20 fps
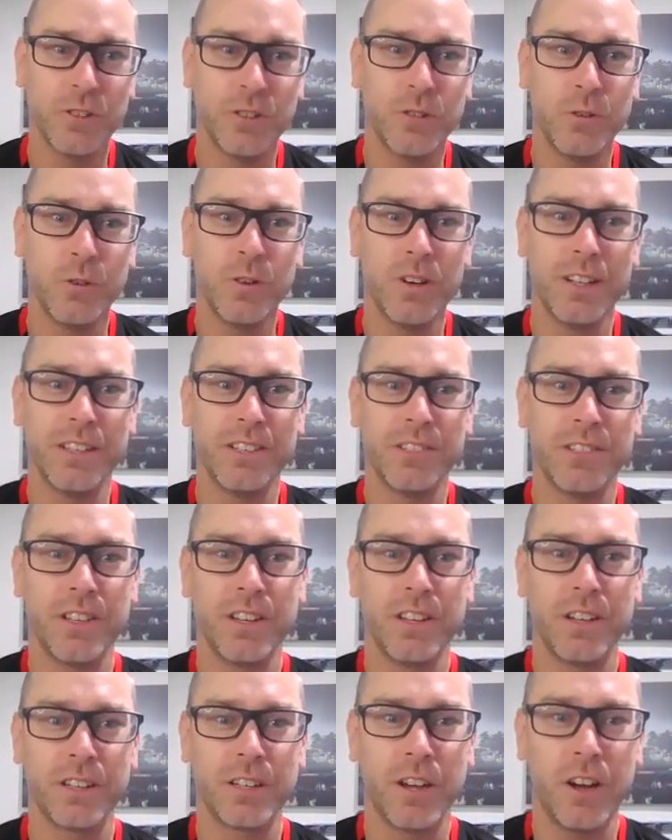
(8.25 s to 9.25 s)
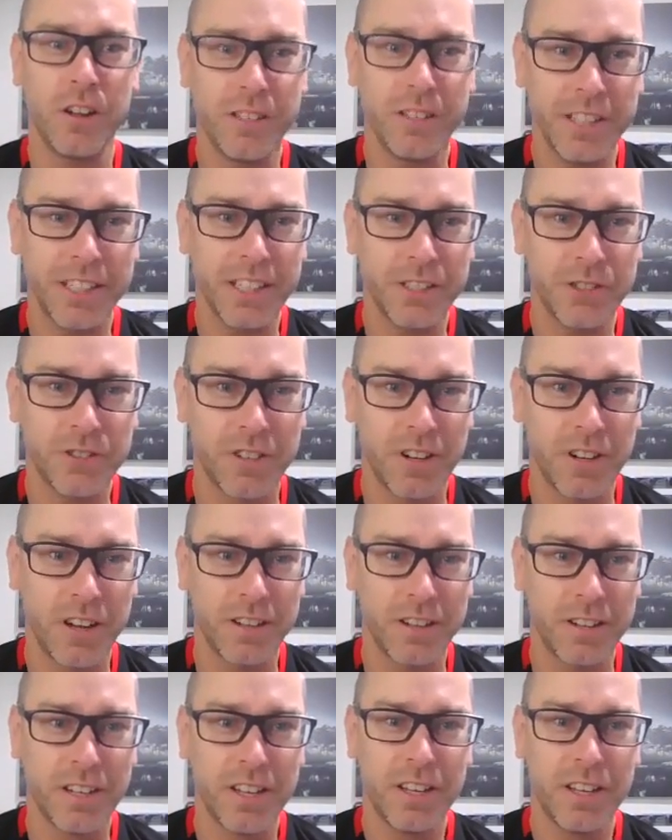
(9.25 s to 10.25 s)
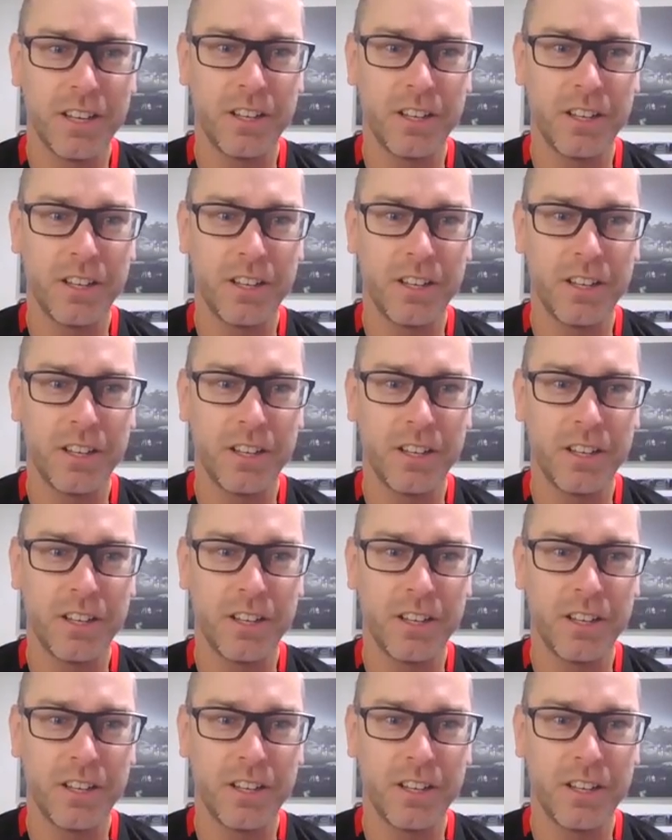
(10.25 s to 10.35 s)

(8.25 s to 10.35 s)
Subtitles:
who is a colleague in Tranont,